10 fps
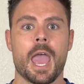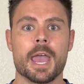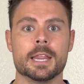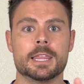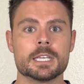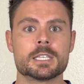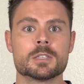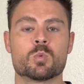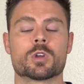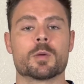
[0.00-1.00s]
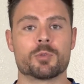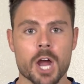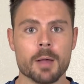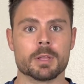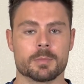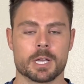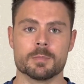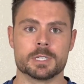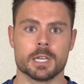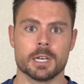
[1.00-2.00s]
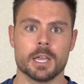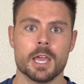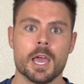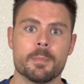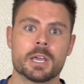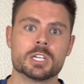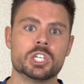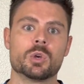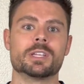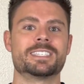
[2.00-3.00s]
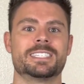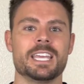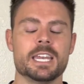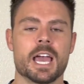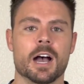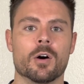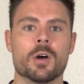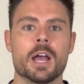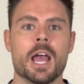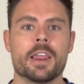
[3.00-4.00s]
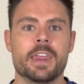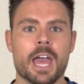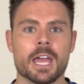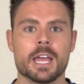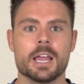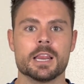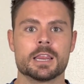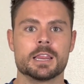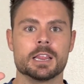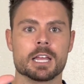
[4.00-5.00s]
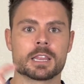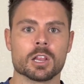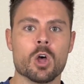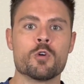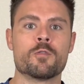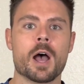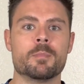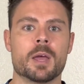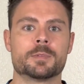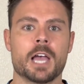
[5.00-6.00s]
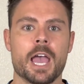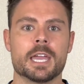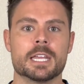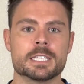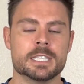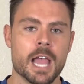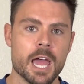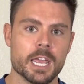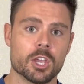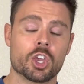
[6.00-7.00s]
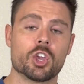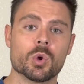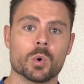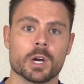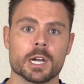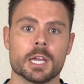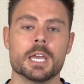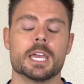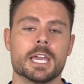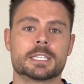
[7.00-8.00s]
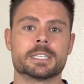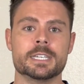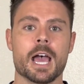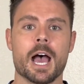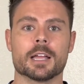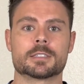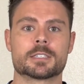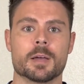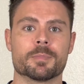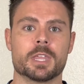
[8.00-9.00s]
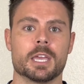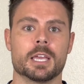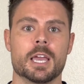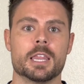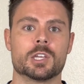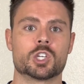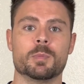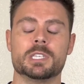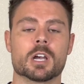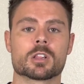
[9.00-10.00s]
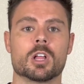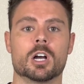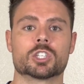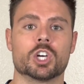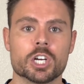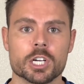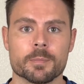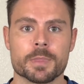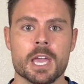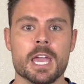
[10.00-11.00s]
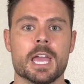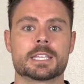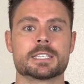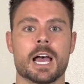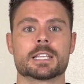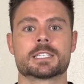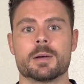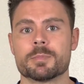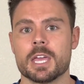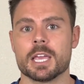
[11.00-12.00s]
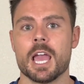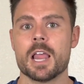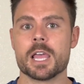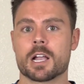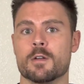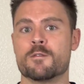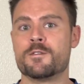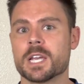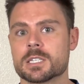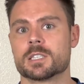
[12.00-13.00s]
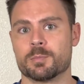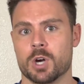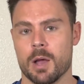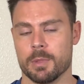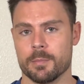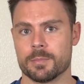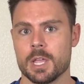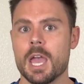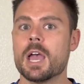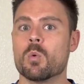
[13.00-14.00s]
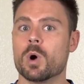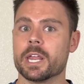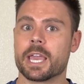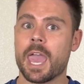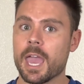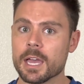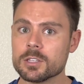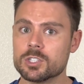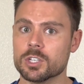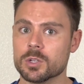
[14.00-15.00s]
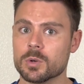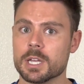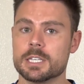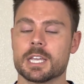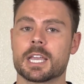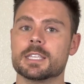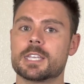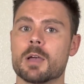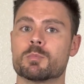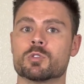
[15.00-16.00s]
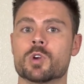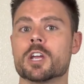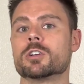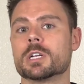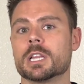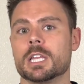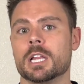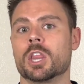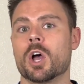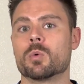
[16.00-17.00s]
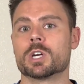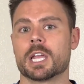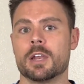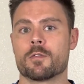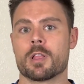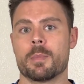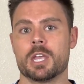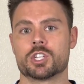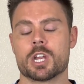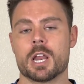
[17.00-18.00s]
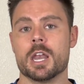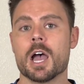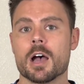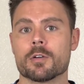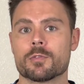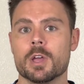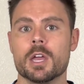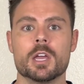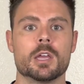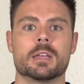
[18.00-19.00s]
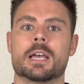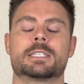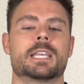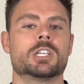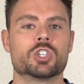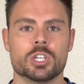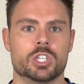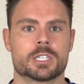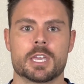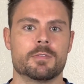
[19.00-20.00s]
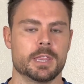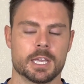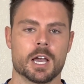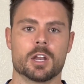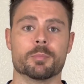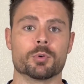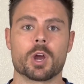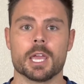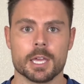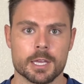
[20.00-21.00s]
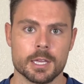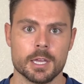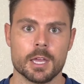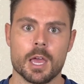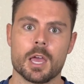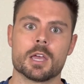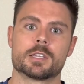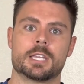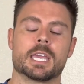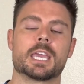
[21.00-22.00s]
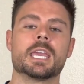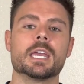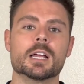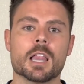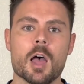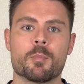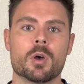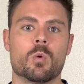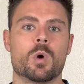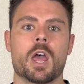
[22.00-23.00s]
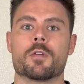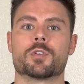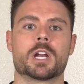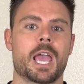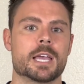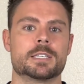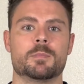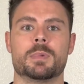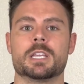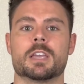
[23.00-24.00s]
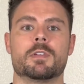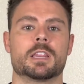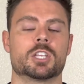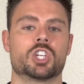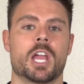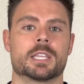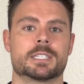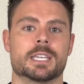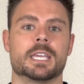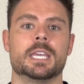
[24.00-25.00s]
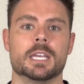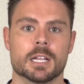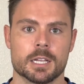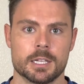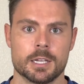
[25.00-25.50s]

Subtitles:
And this is where the problem comes in, because you can see now that the low FODMAP diet is not a cure. It's not something that should be done long term. It's not something that could fix the problem. What it can do is it can temporarily lower inflammation enough, essentially just giving the gut a break, to heal up whatever it hasn't been giving the chance to heal.